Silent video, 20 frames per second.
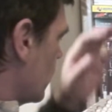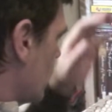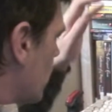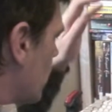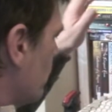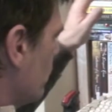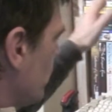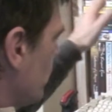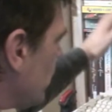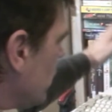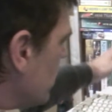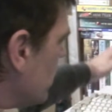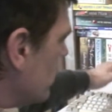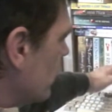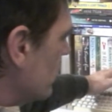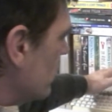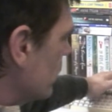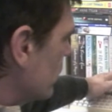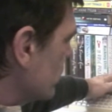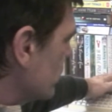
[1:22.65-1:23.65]

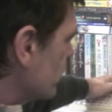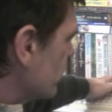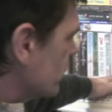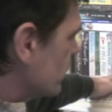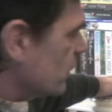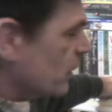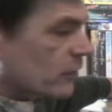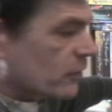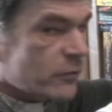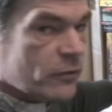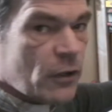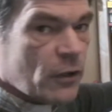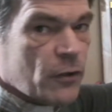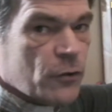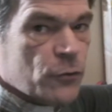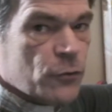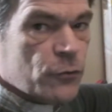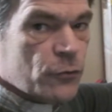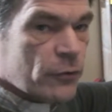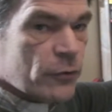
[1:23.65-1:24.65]
Amiga
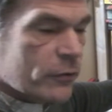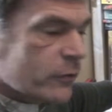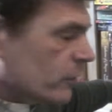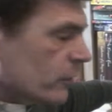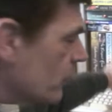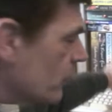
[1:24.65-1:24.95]
600